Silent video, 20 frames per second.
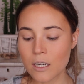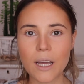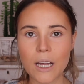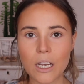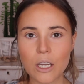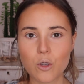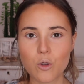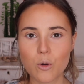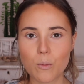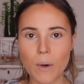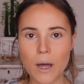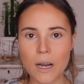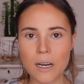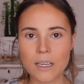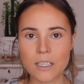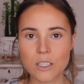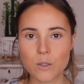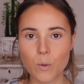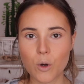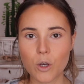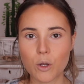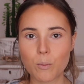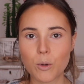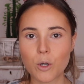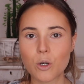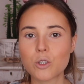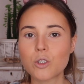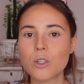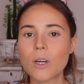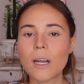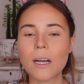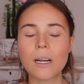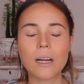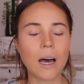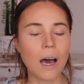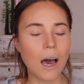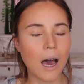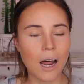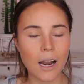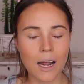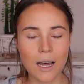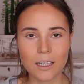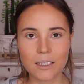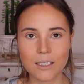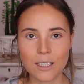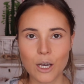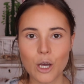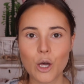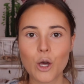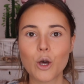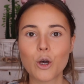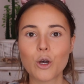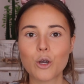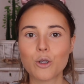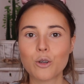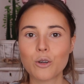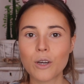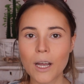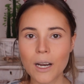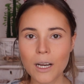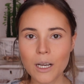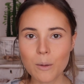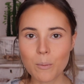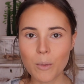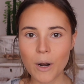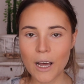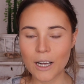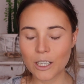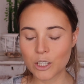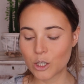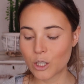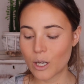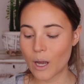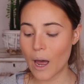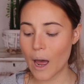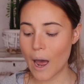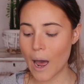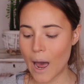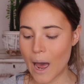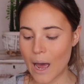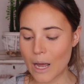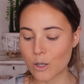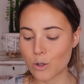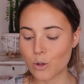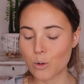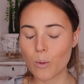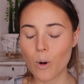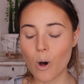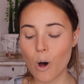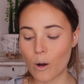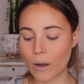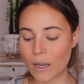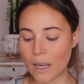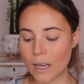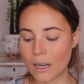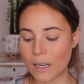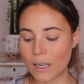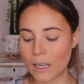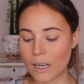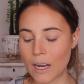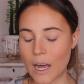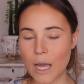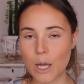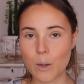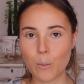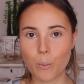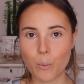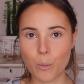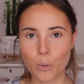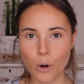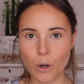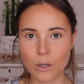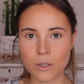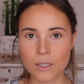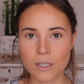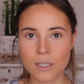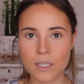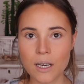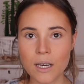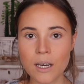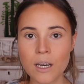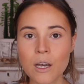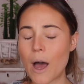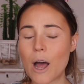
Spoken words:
Getting your money's worth because you're getting a highlighter, you're getting a blush, and you are getting a bronzer.